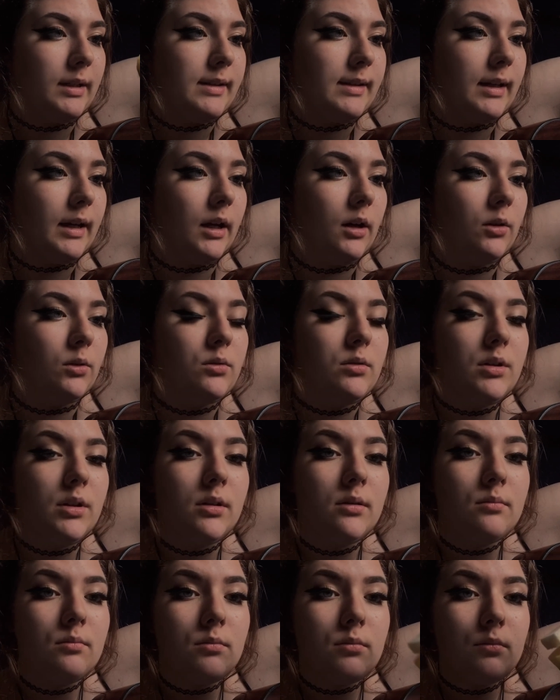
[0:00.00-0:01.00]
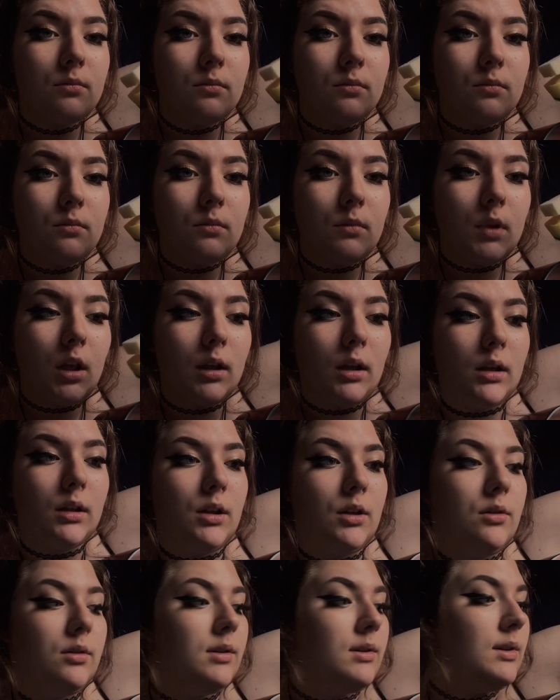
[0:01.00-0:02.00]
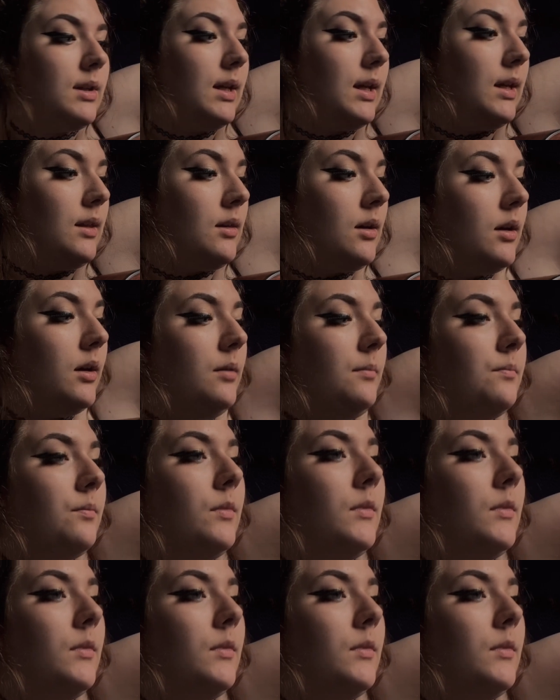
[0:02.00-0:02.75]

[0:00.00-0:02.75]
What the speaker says: sound, I can use either.